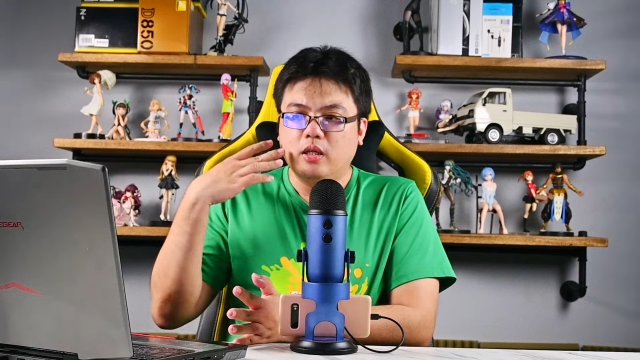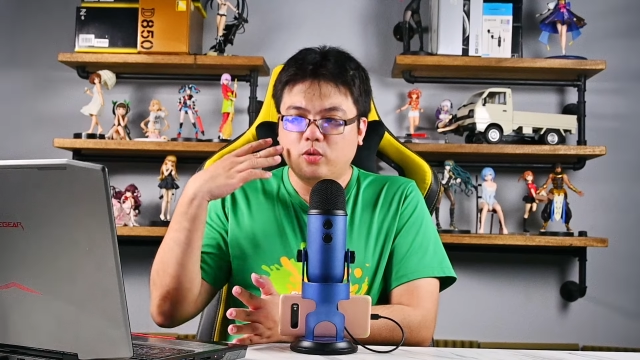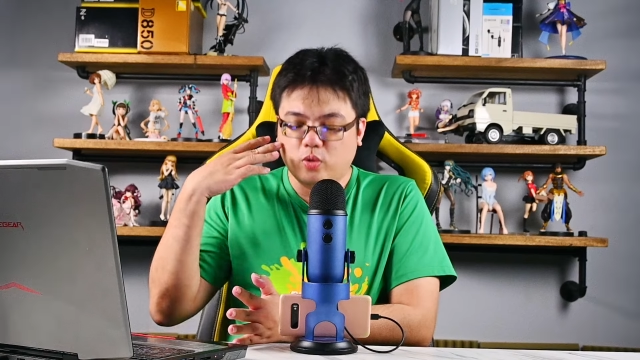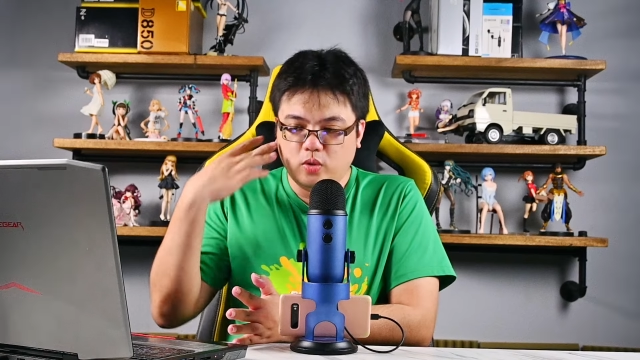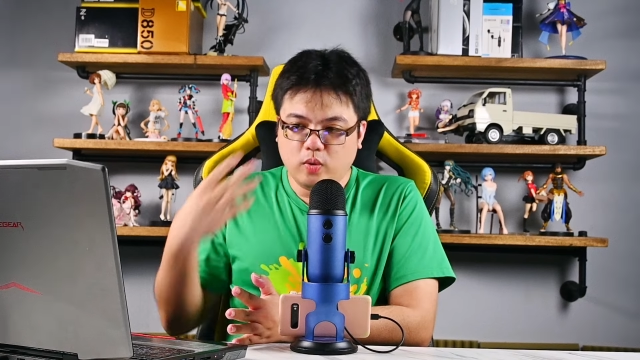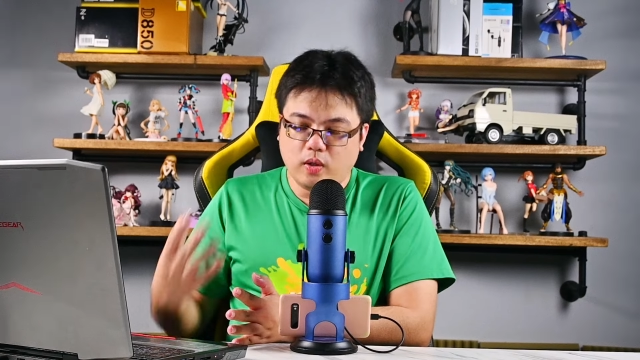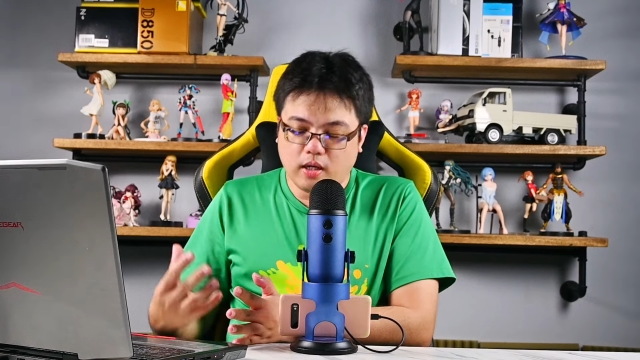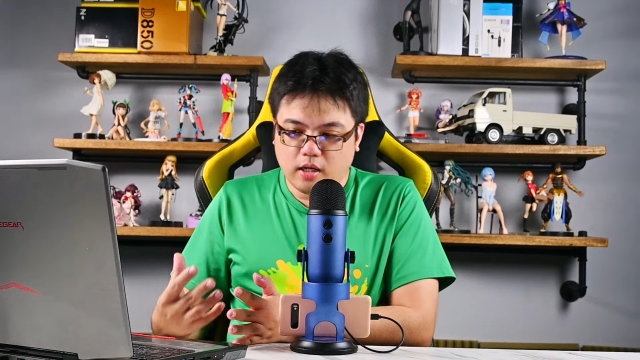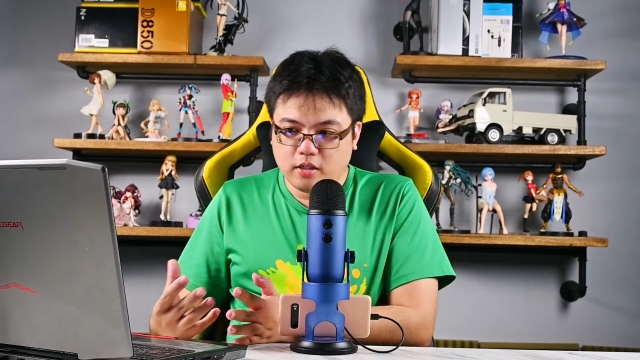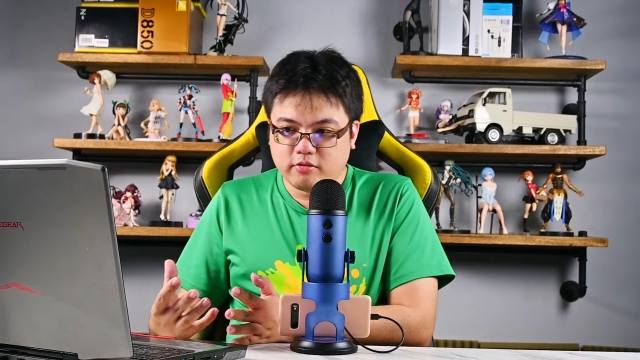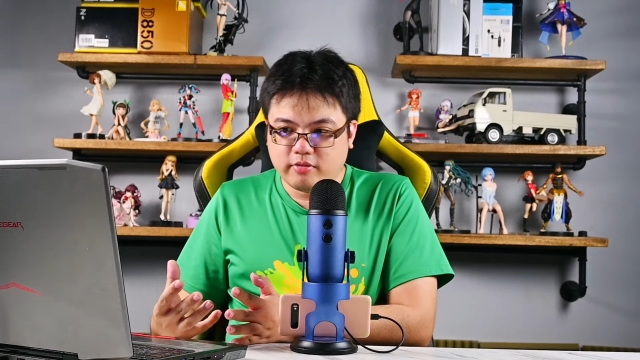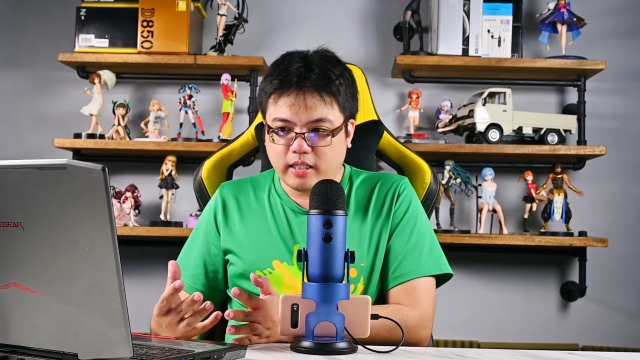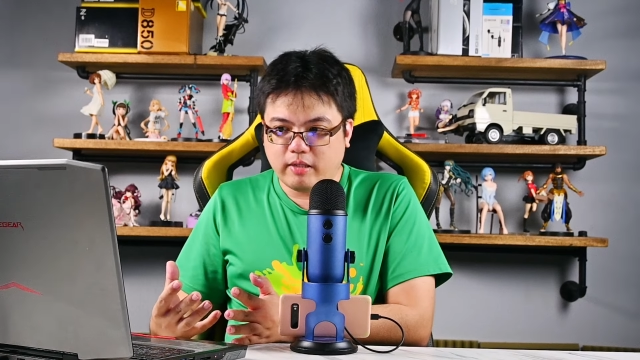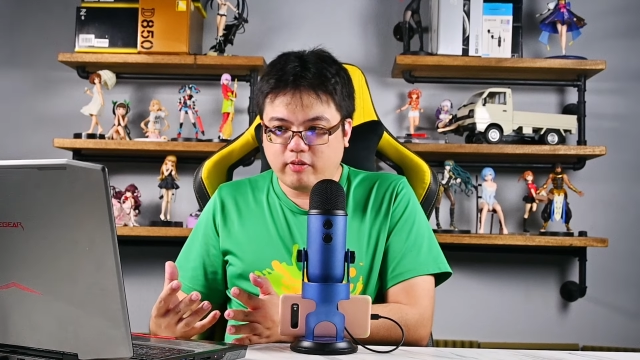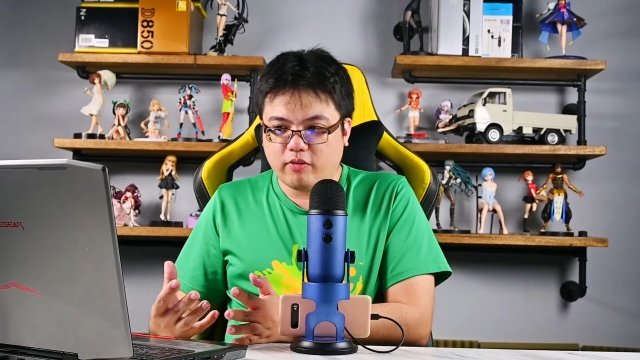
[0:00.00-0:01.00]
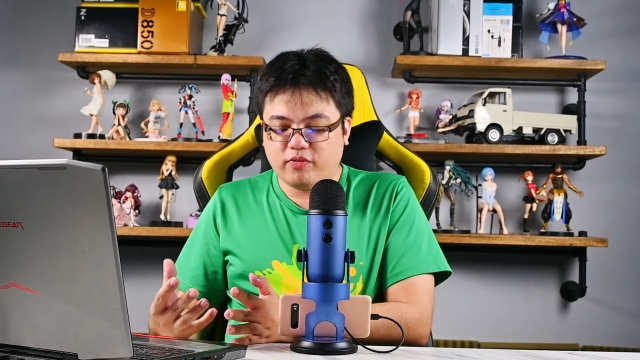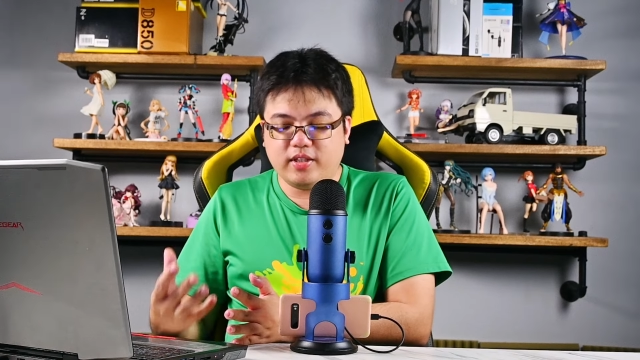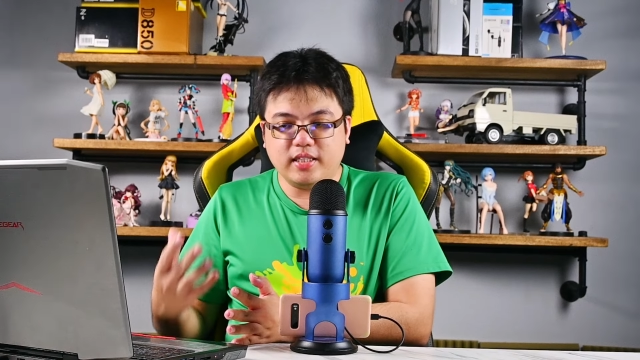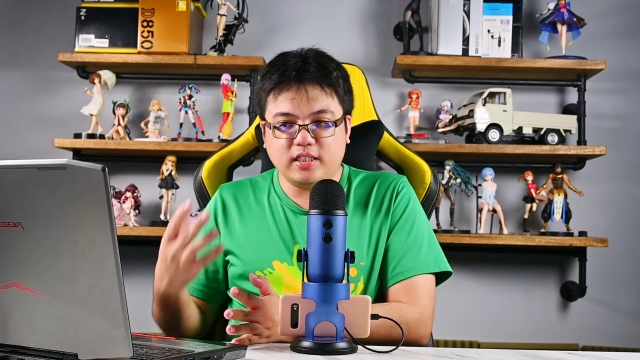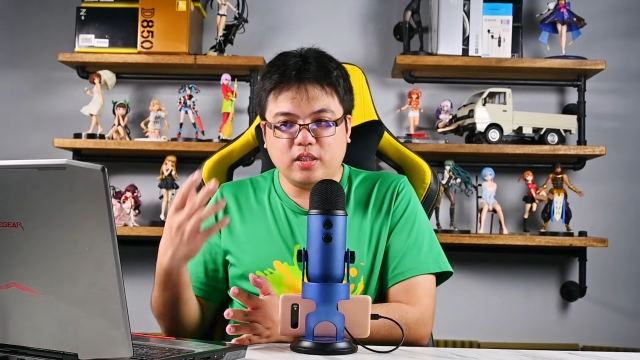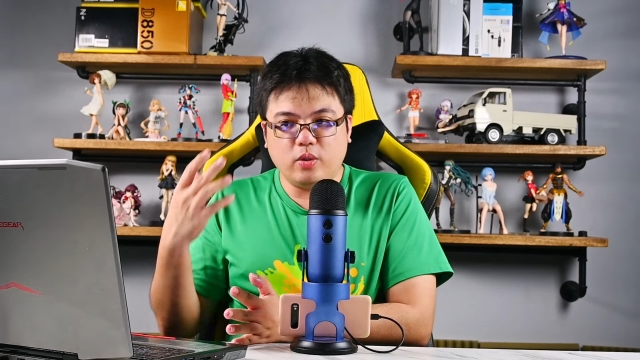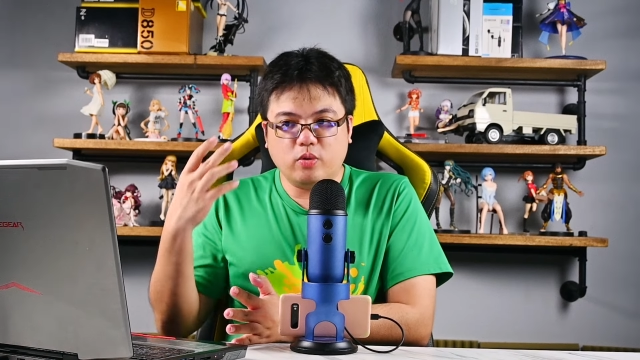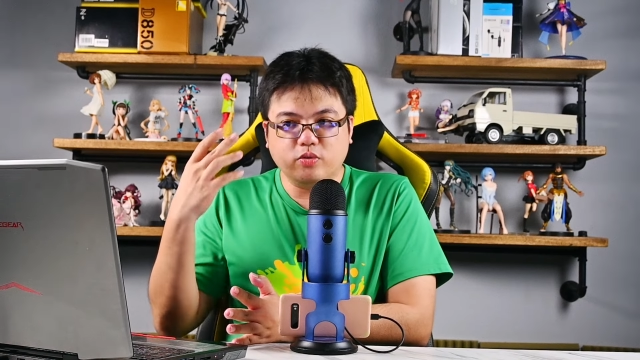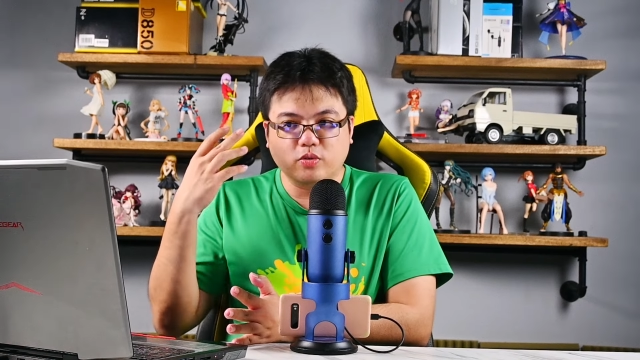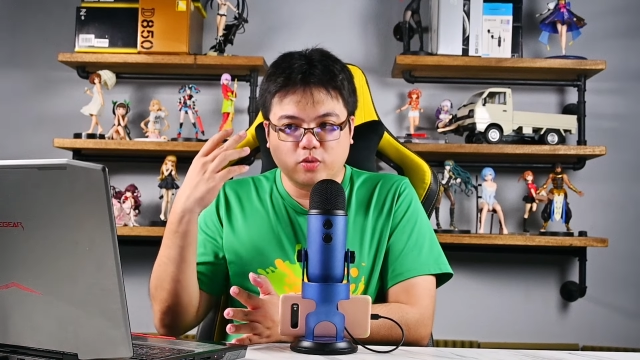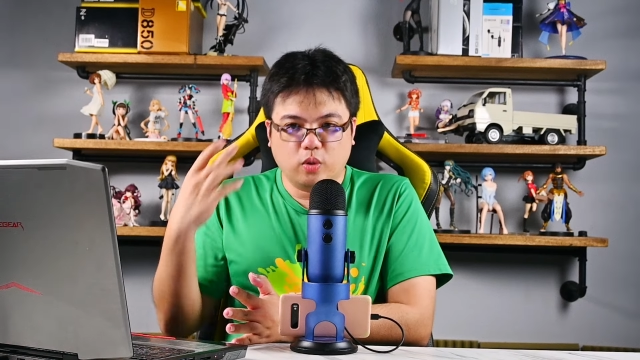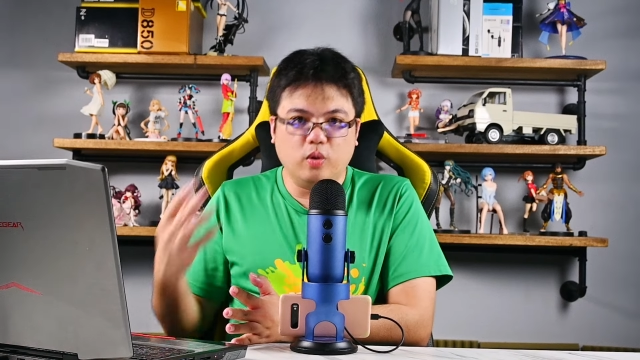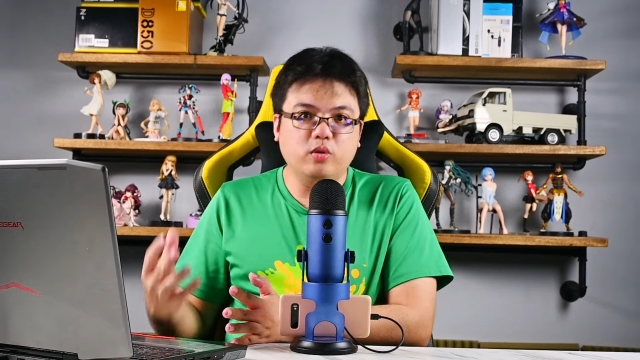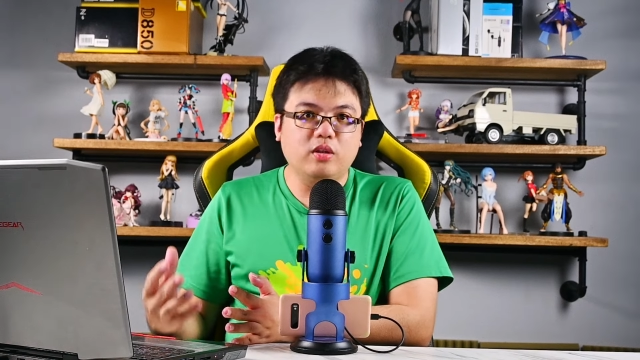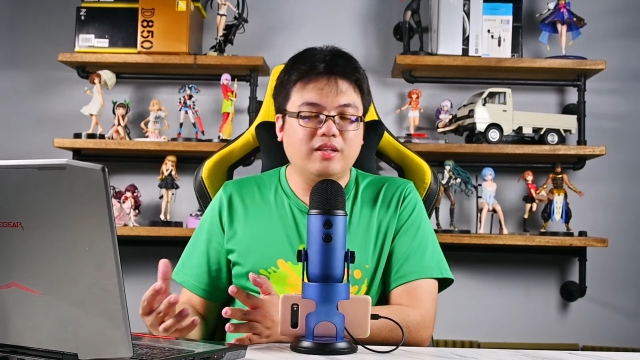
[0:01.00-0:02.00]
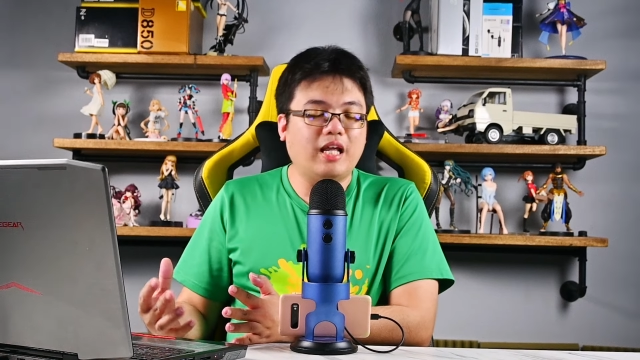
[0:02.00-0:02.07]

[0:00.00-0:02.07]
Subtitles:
do you agree with this new rule?